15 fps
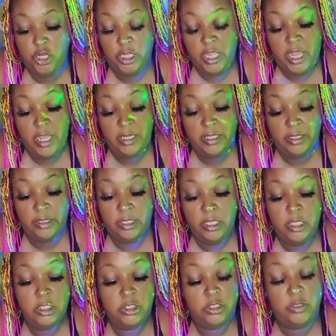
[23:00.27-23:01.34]
narcotic.
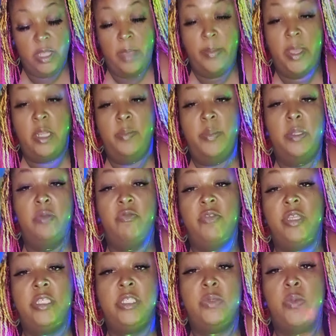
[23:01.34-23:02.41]
So that might have been a
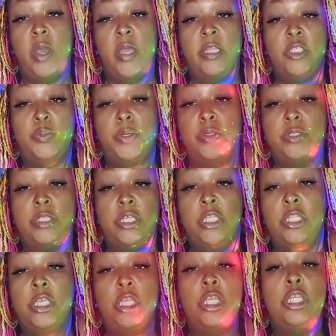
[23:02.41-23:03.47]
reason why this
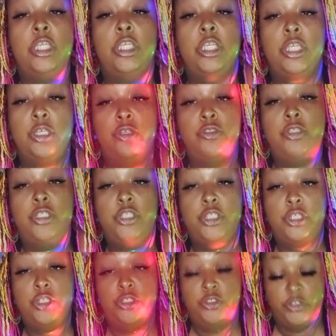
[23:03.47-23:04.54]
person killed the
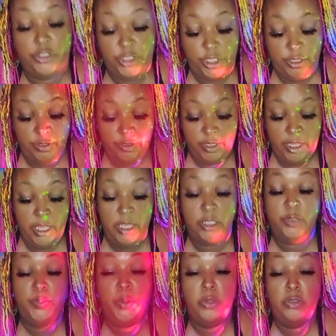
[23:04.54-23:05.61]
children here. Okay,
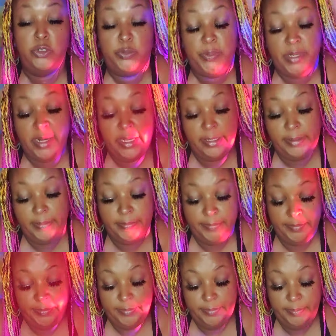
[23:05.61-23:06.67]
under postpartum,
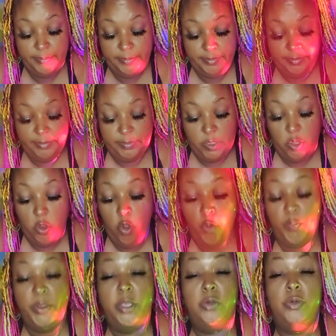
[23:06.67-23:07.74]
an
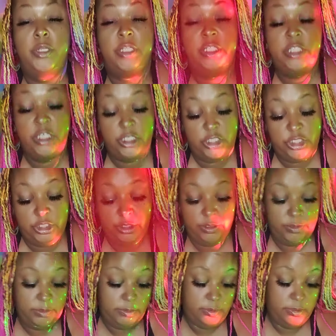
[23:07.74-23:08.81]
opioid addiction.
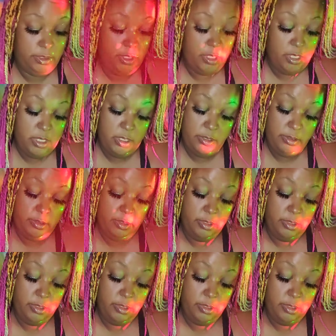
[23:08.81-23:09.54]
Okay.